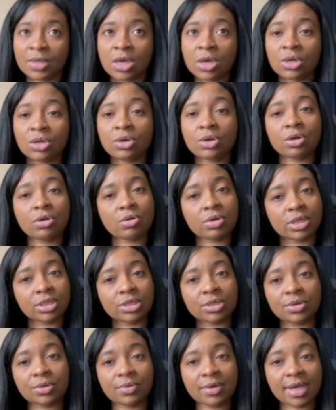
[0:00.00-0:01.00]
You're going to
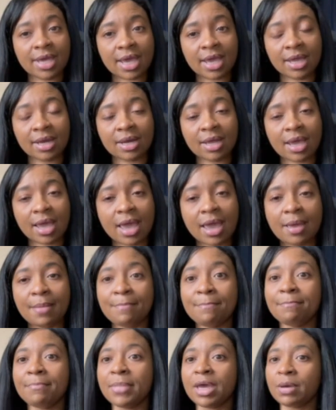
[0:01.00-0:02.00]
create a
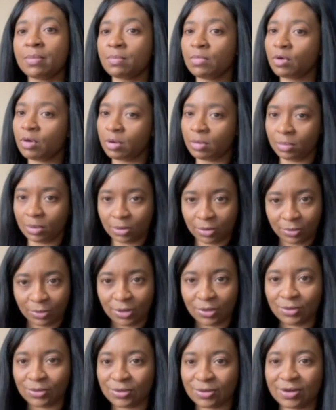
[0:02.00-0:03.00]
memorable
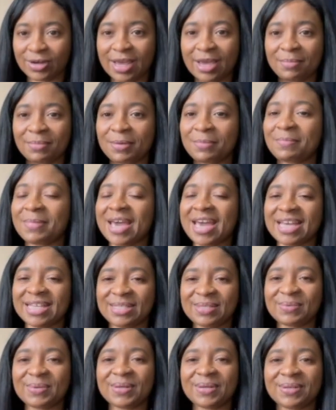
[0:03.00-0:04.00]
username and
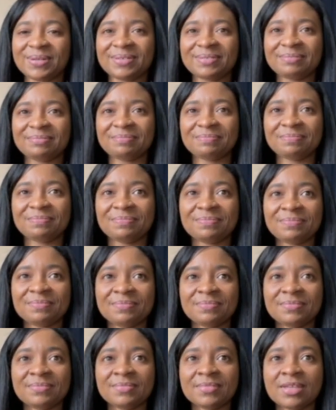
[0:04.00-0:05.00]
password.
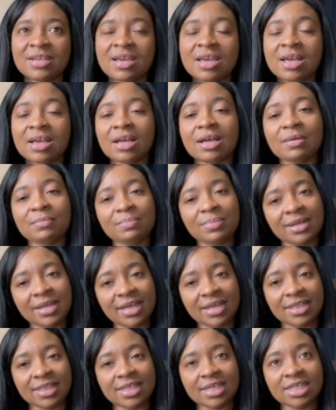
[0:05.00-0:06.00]

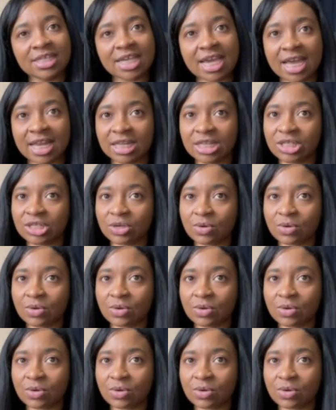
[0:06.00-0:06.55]
Complete the challenge